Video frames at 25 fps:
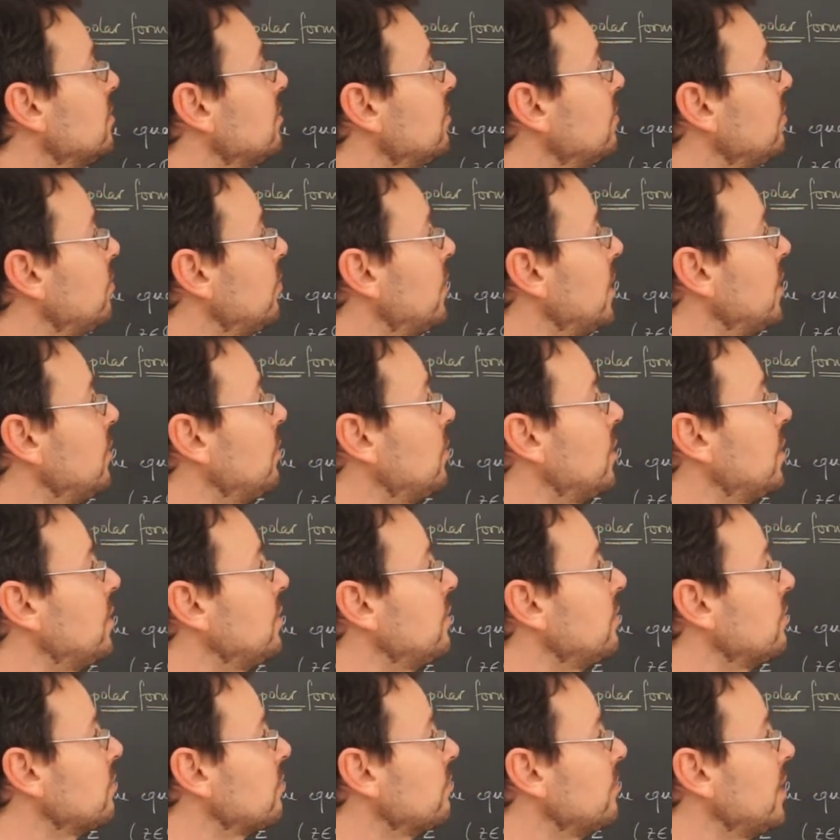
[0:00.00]
Way
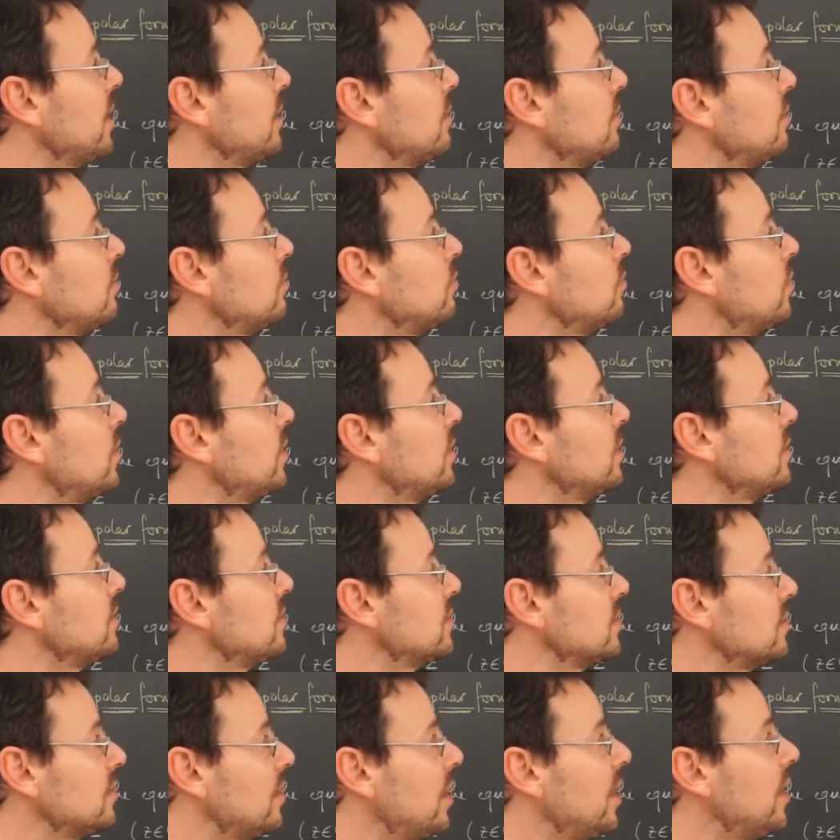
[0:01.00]
one, or method one,
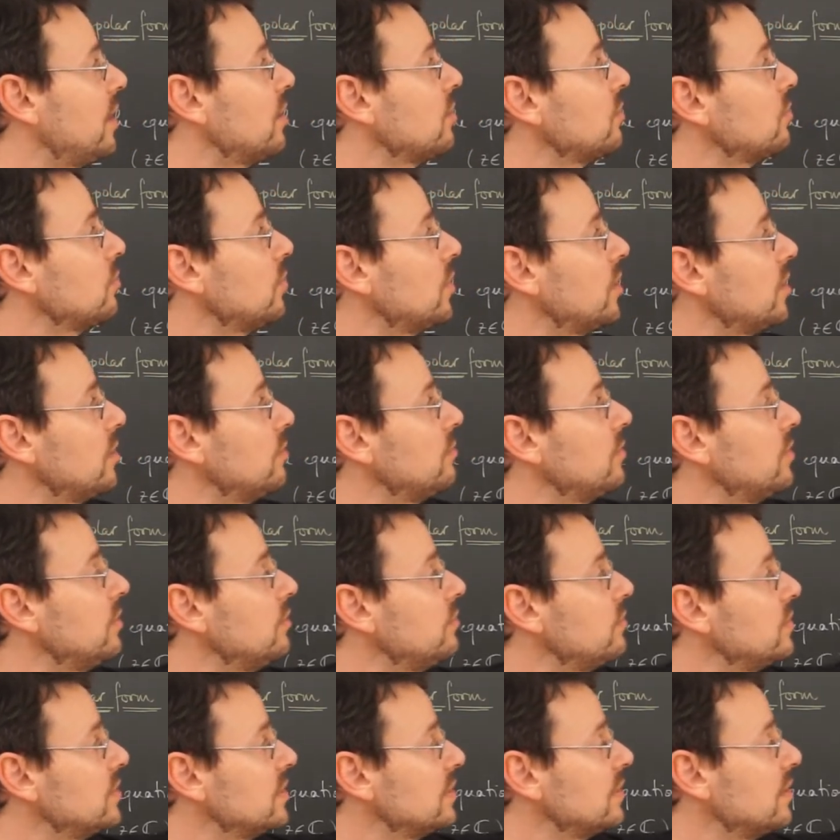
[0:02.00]
is the hard one.
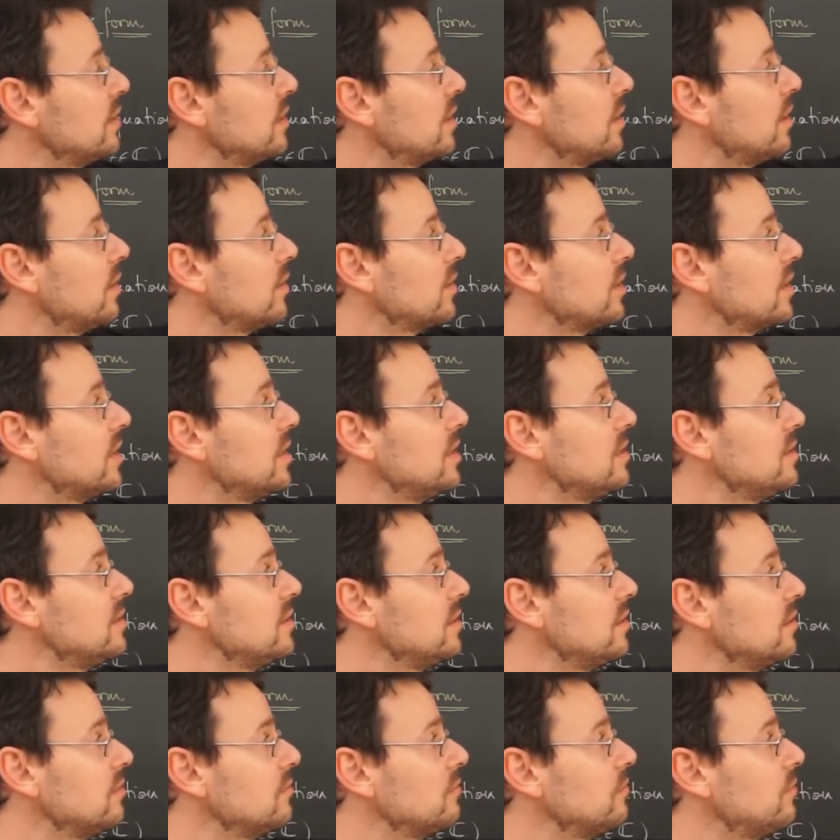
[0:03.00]
We're using the
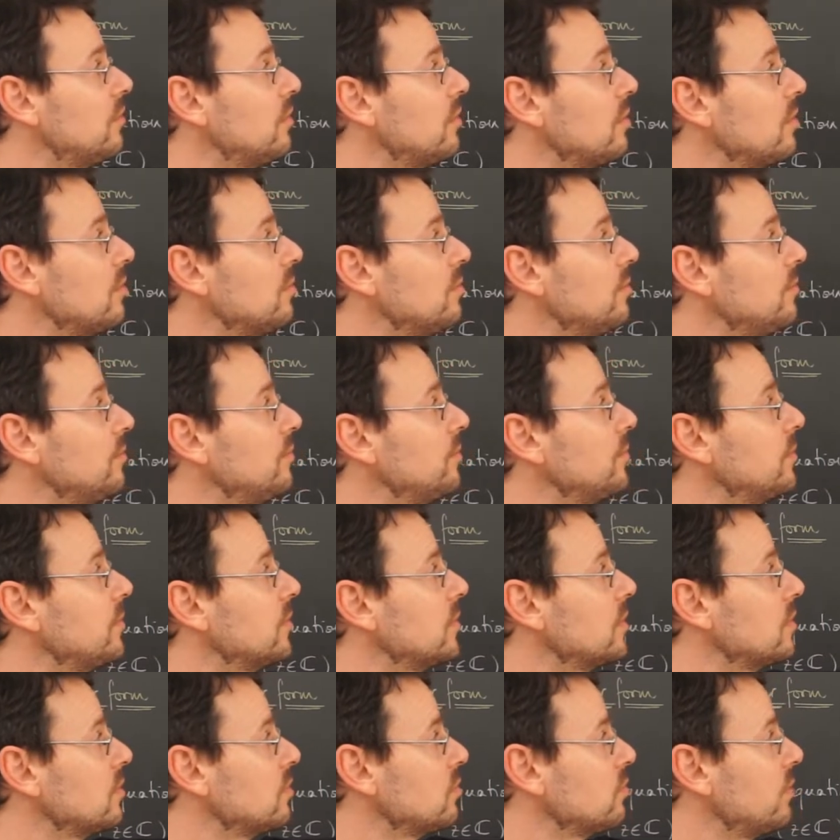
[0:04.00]
Cartesian form,
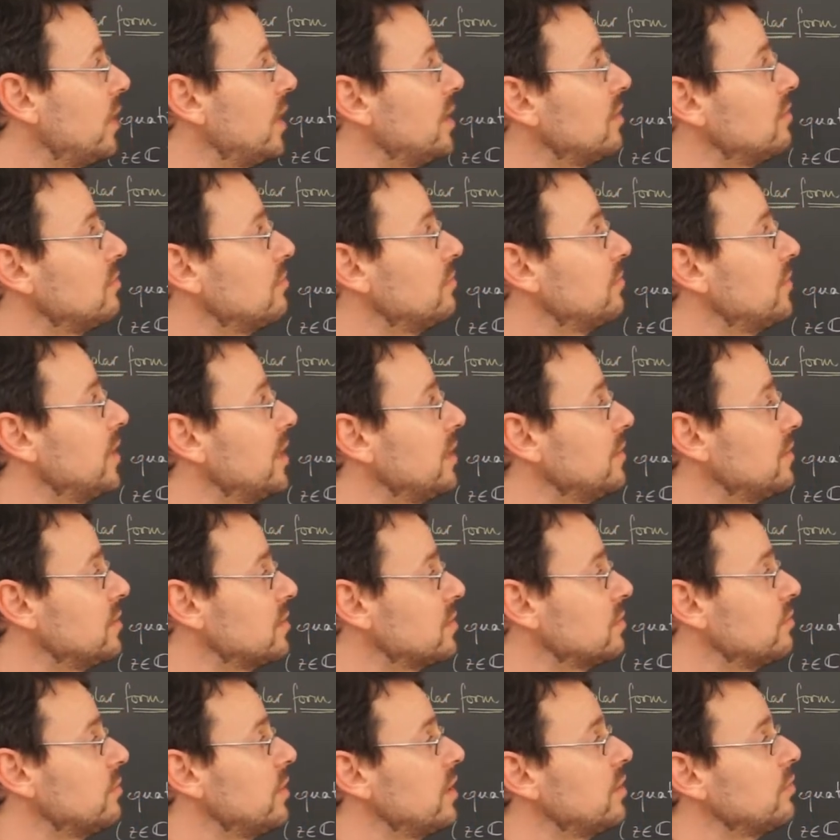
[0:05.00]
try to find the
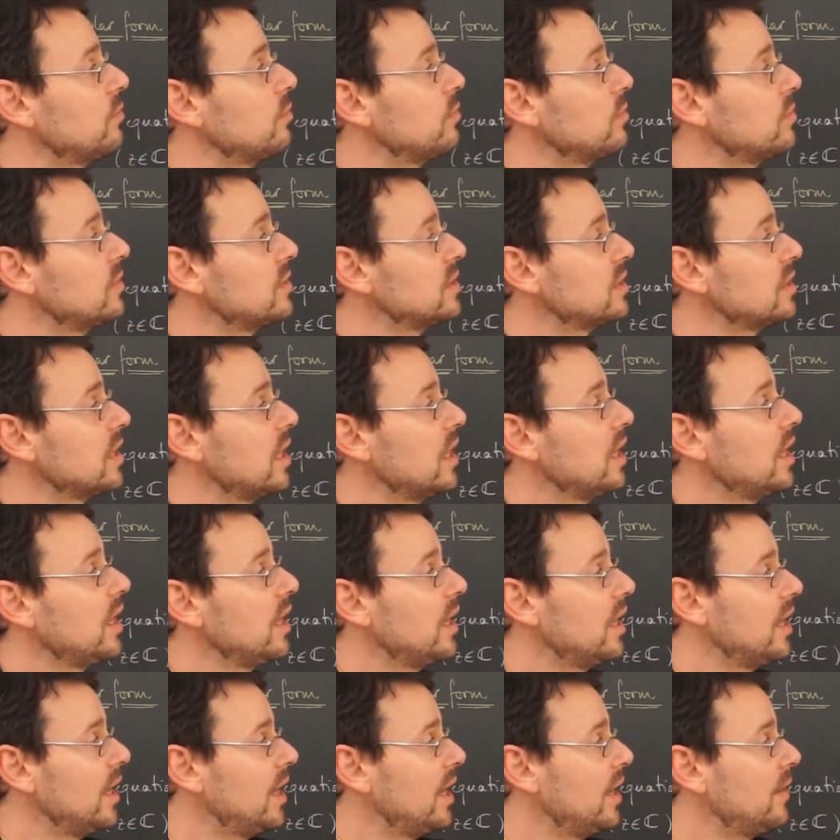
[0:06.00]
square roots,
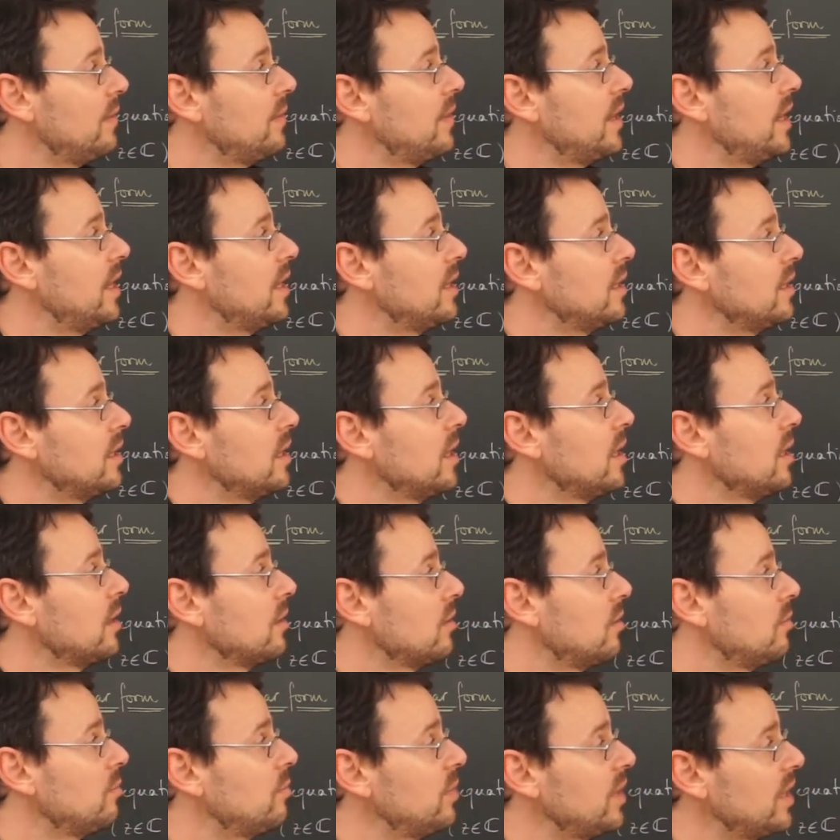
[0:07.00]
and then
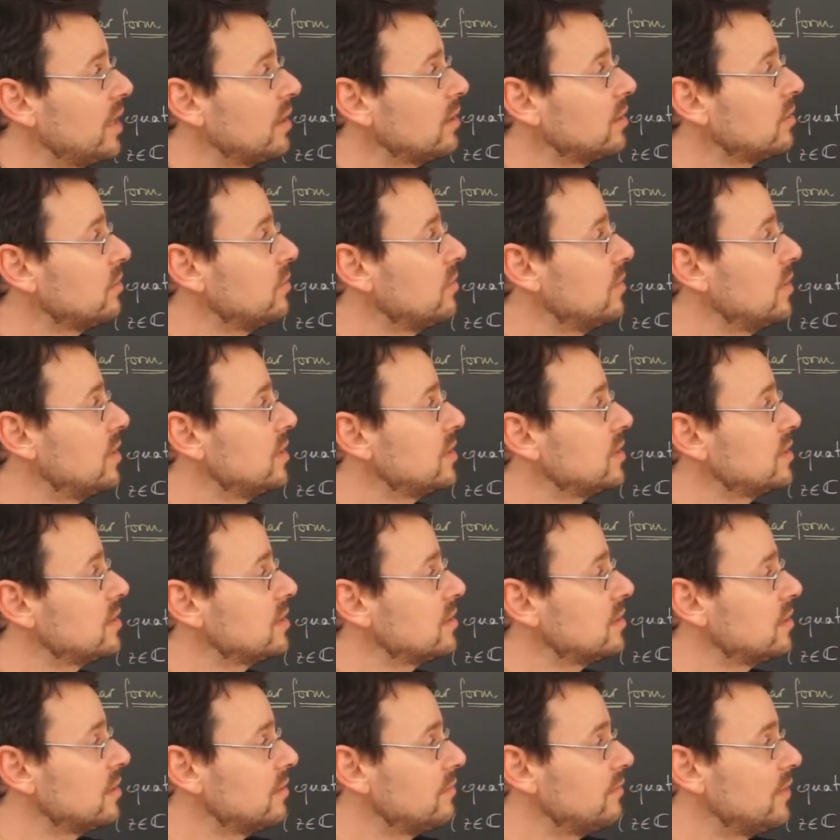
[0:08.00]
compared to this,
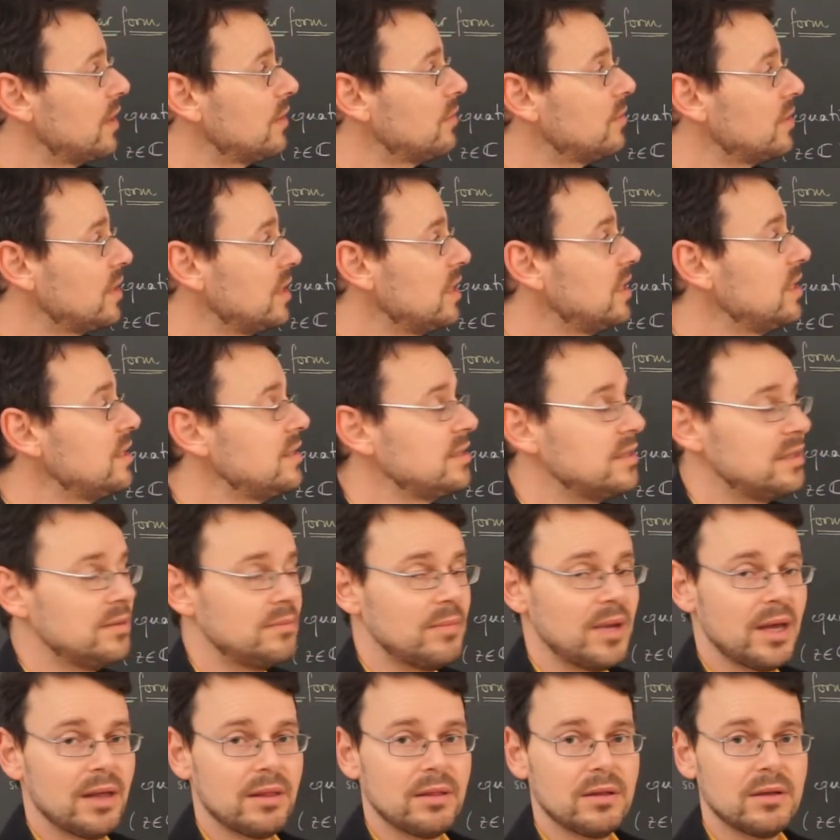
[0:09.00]
the very easy
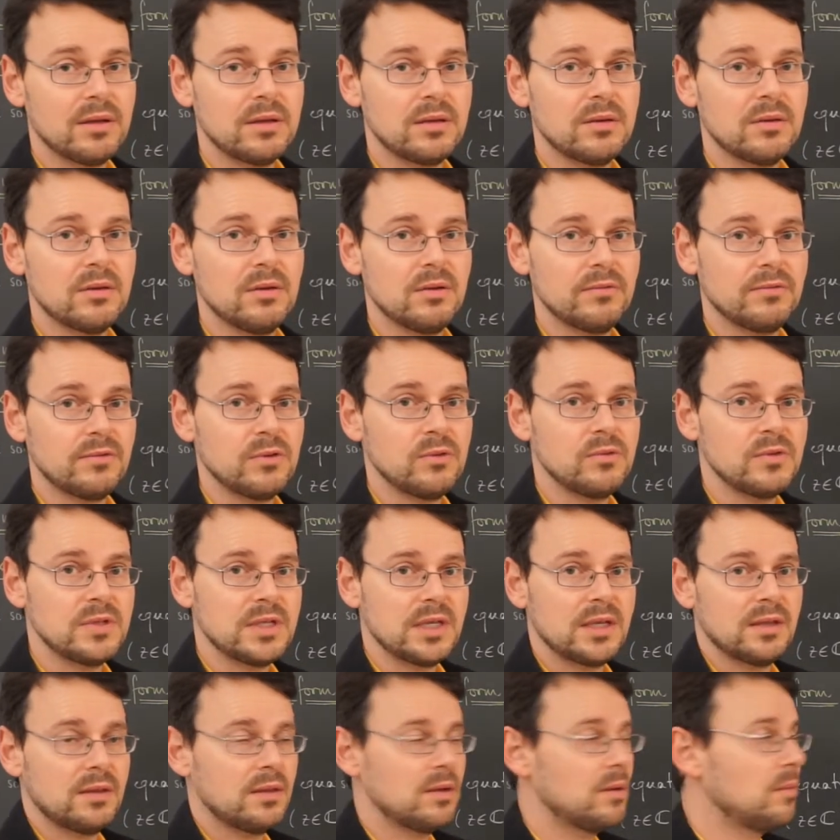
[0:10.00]
method of
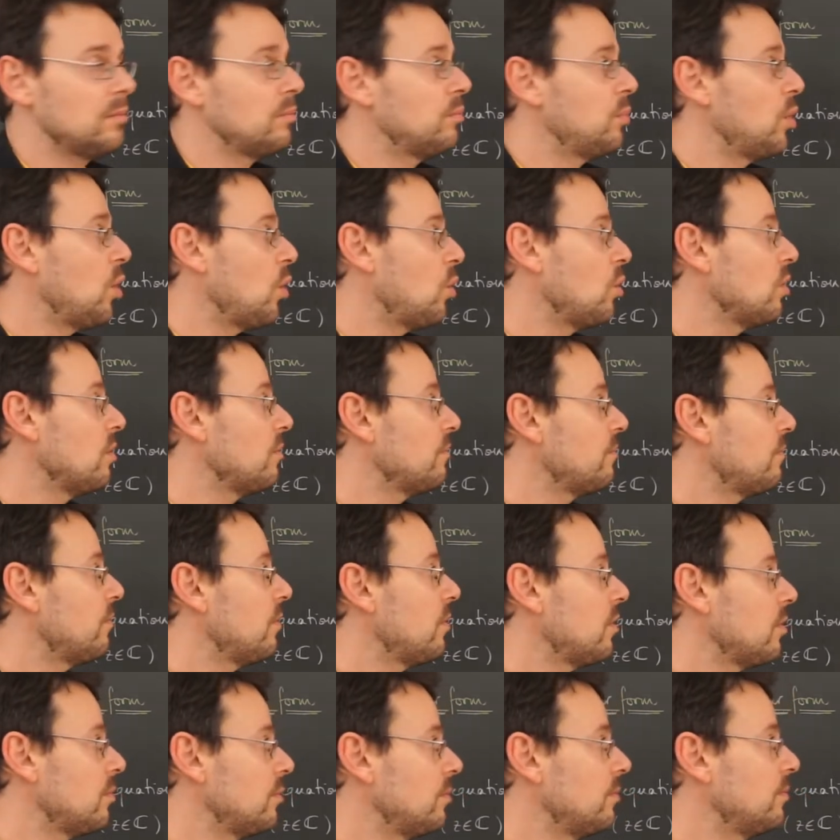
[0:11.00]
using the polar
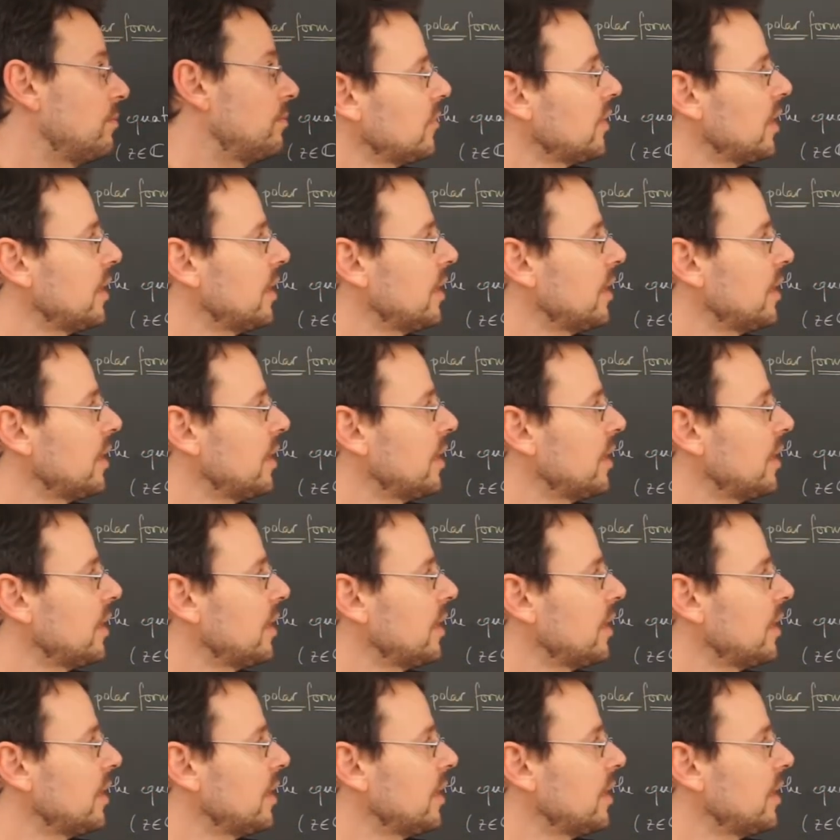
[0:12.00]
form.